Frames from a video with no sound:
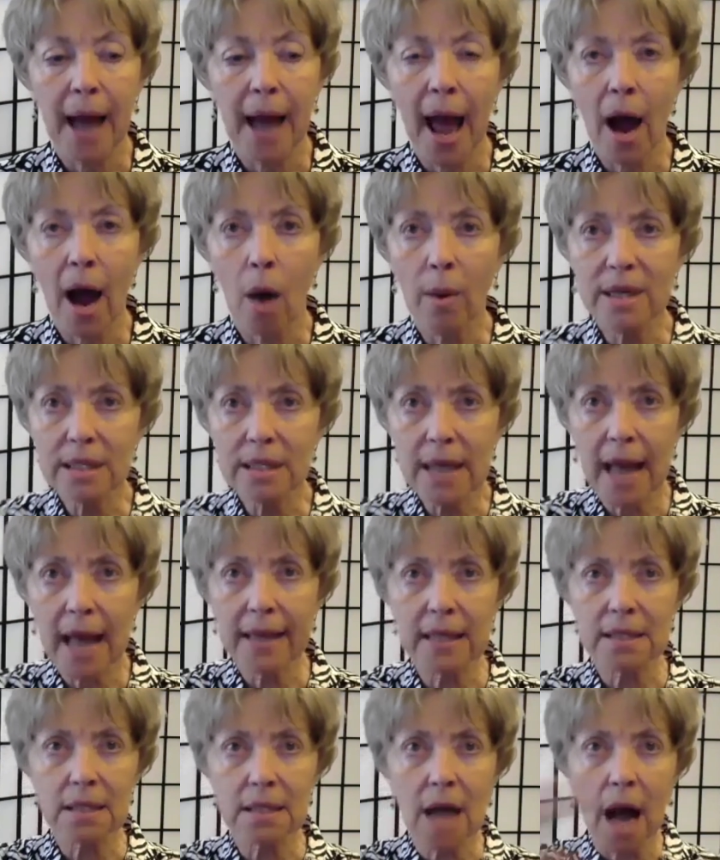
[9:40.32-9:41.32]
but I always
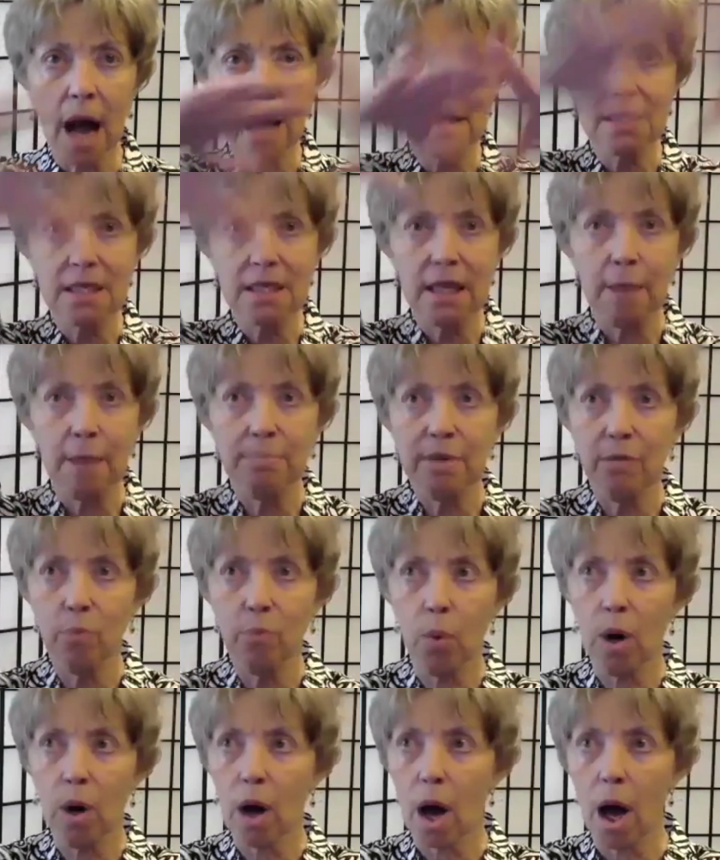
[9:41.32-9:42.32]
had this concept of
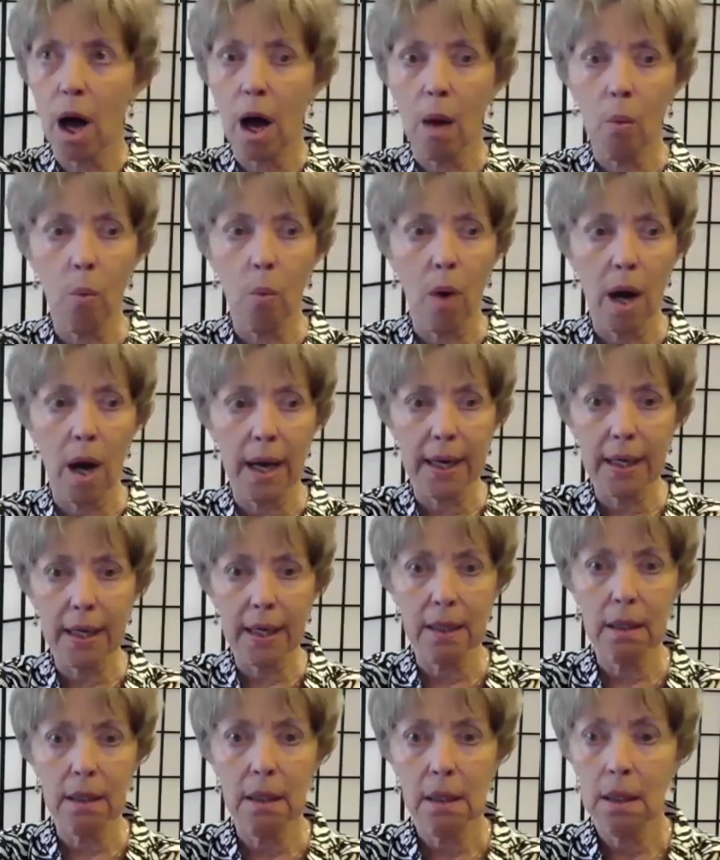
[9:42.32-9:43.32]
we're all
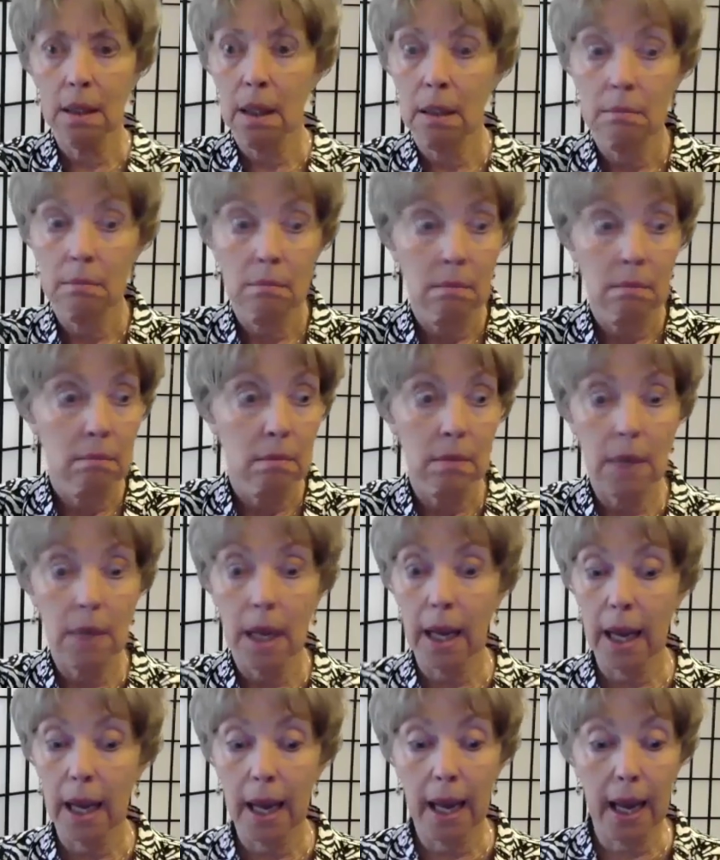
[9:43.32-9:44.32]
one.
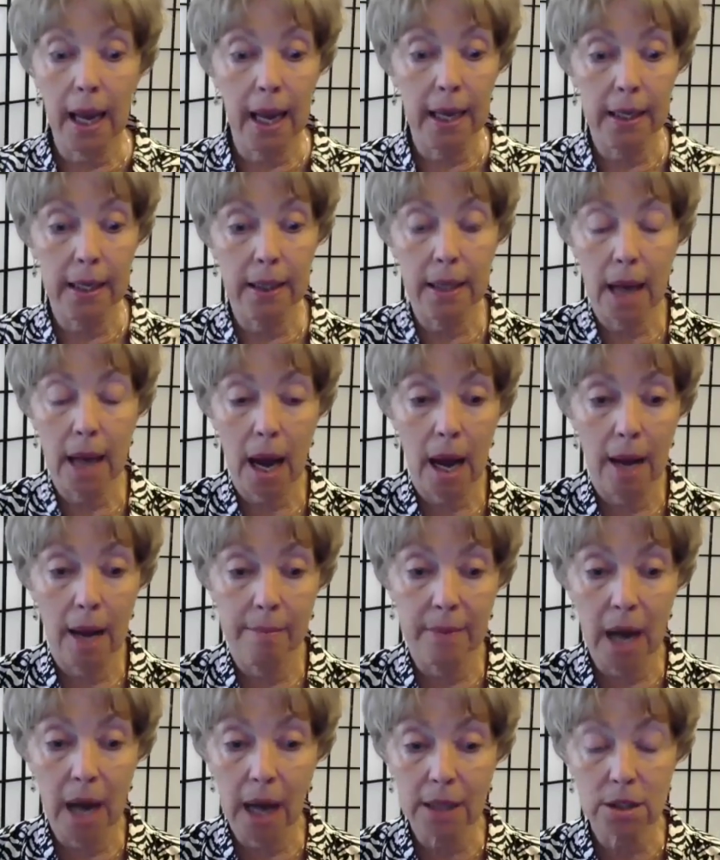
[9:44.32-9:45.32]
And
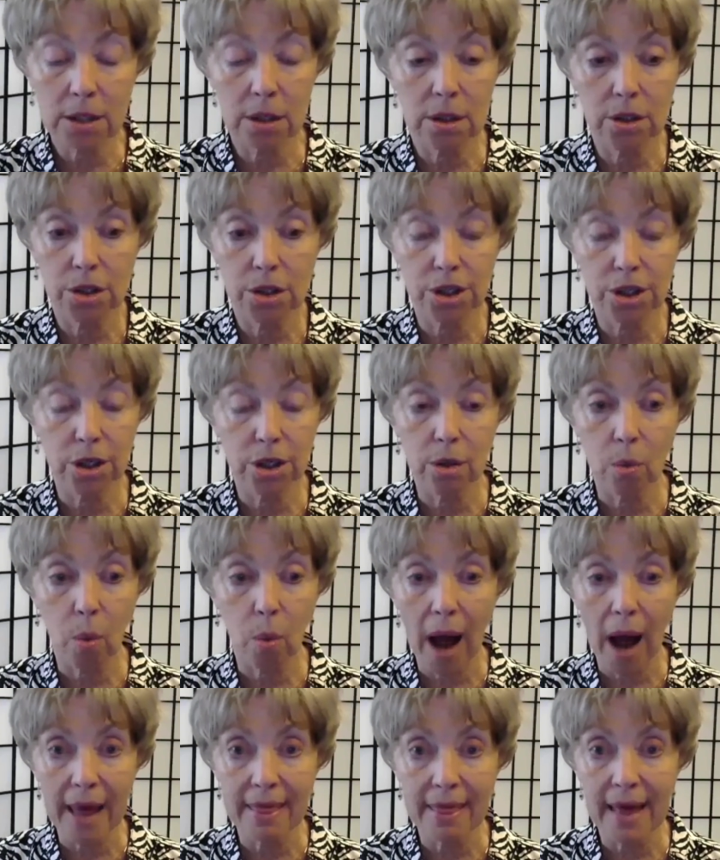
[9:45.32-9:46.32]
I'm not sure
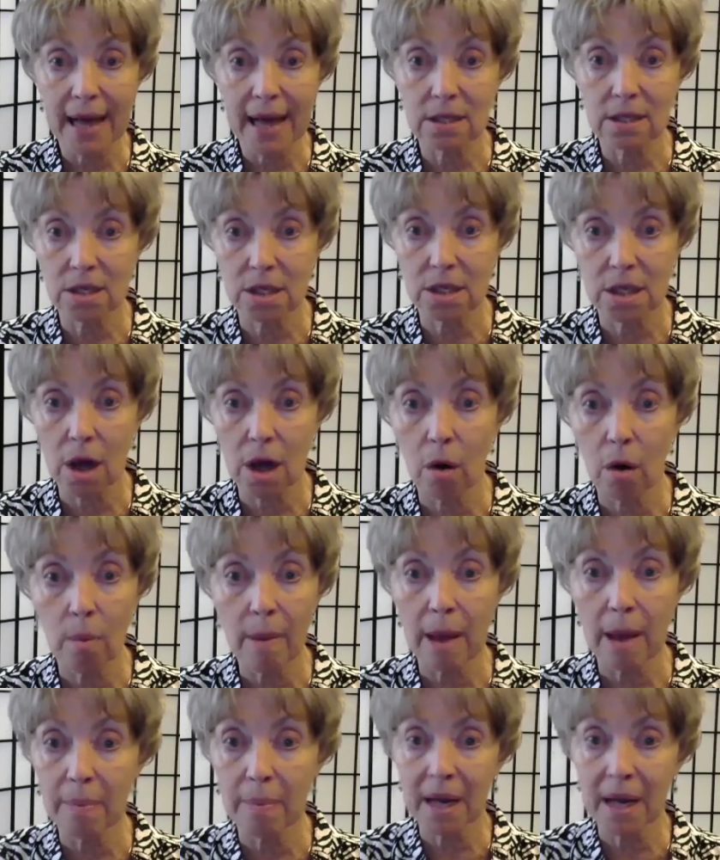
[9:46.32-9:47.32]
why that's so.
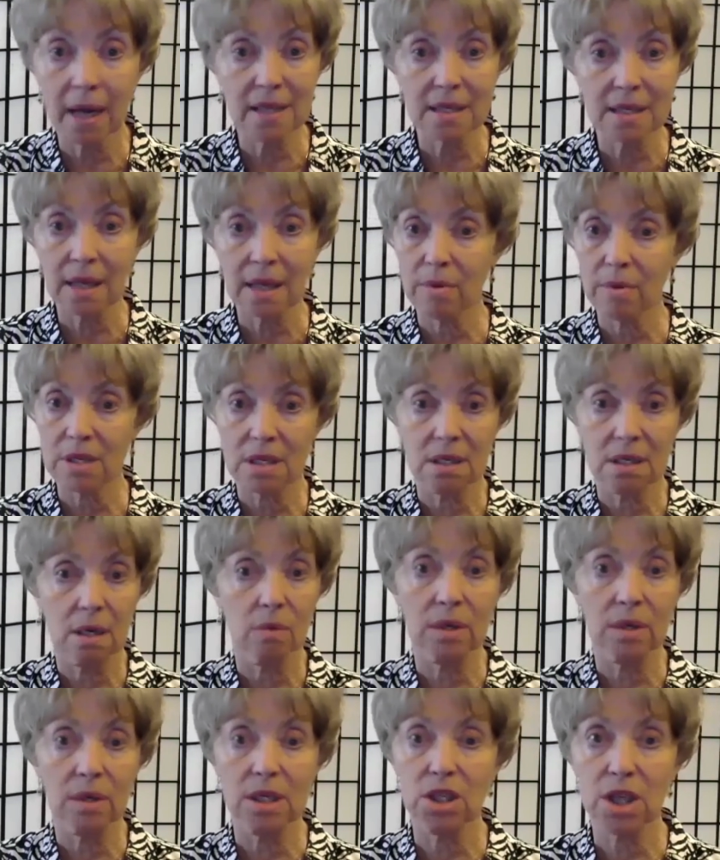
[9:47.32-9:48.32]
Maybe because I was an
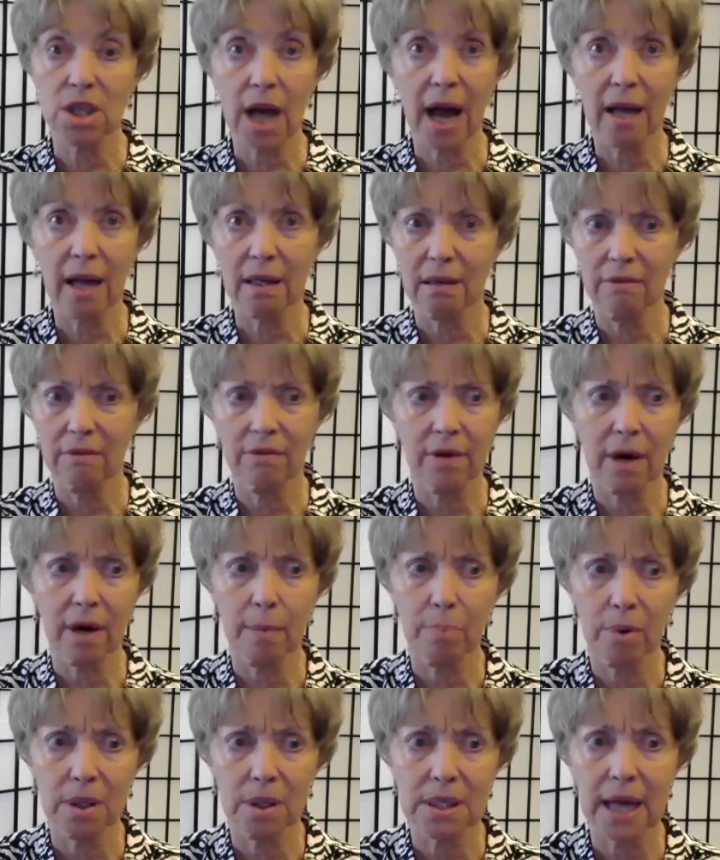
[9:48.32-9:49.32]
only child and very
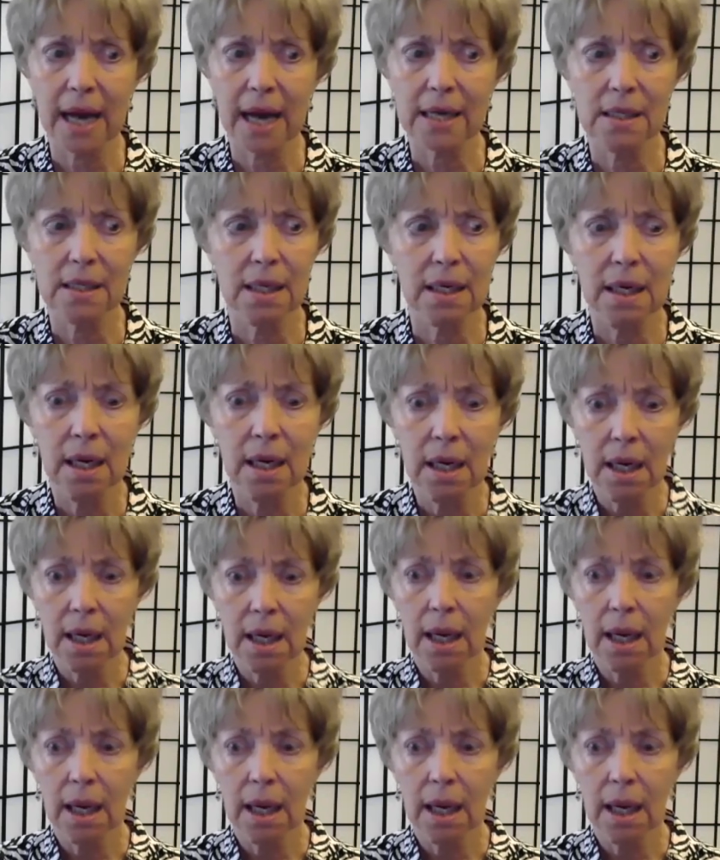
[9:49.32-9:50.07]
protected.